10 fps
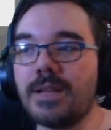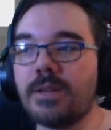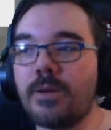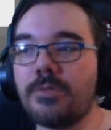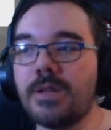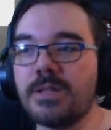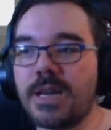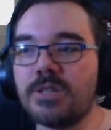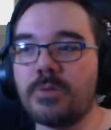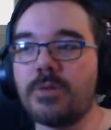of the
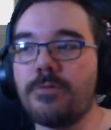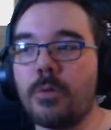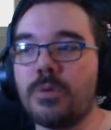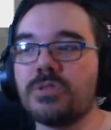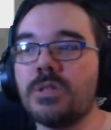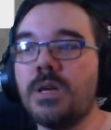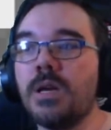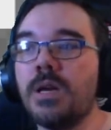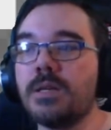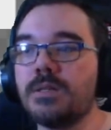intangible. The formless
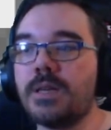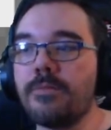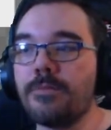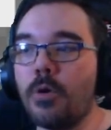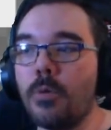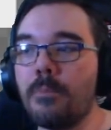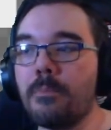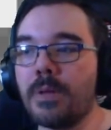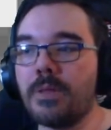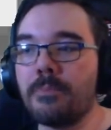is given form,
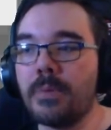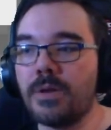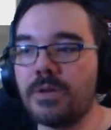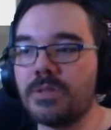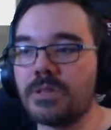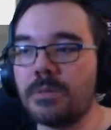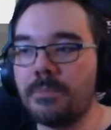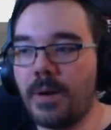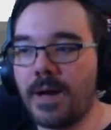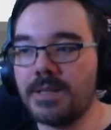but the burdens are
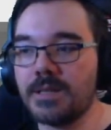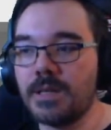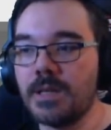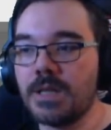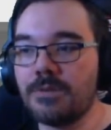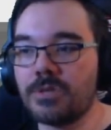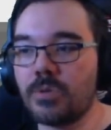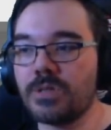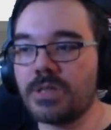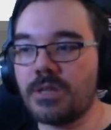combined. The result
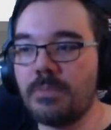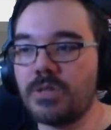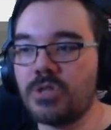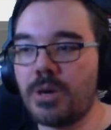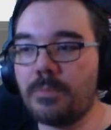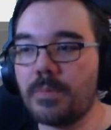is that you may jump,